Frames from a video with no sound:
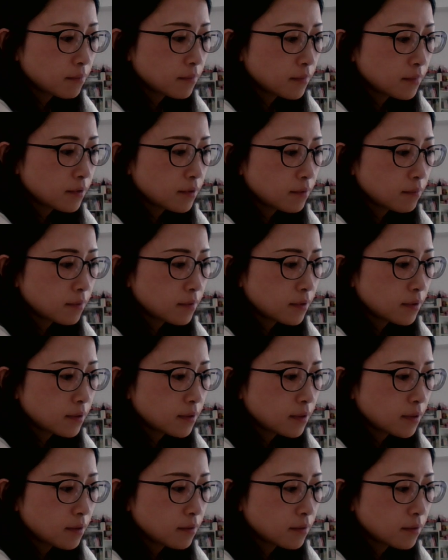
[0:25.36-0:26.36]
Do you mean,
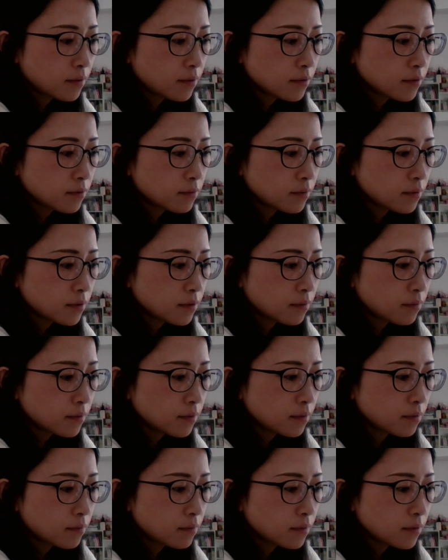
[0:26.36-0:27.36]
I'm not sure about the
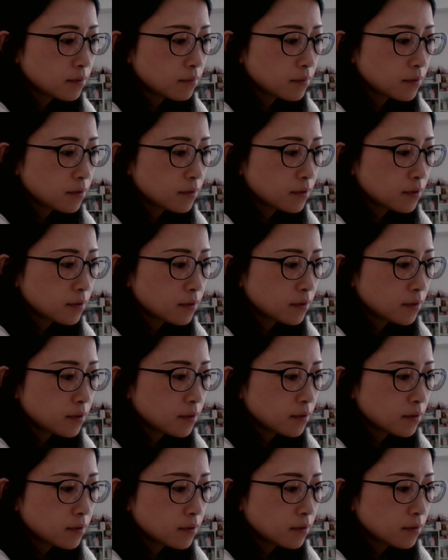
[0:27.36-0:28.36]
difference between read
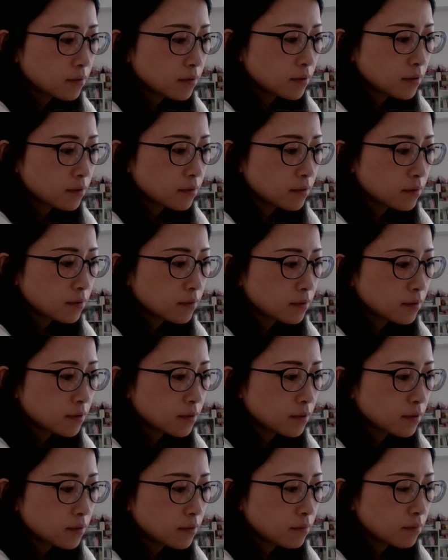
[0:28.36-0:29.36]
the situation
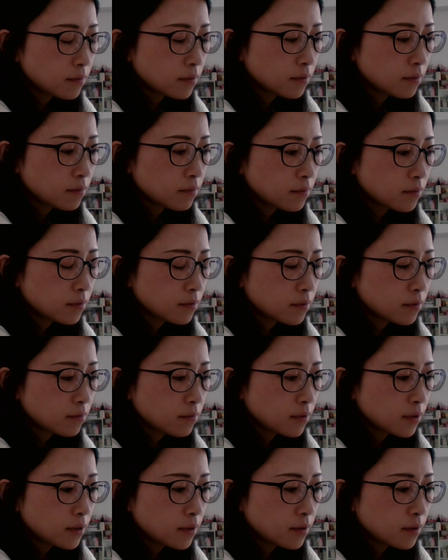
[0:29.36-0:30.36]
and read between the
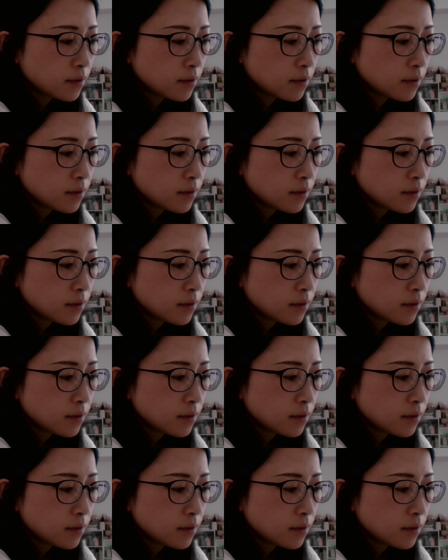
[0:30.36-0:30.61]
lines?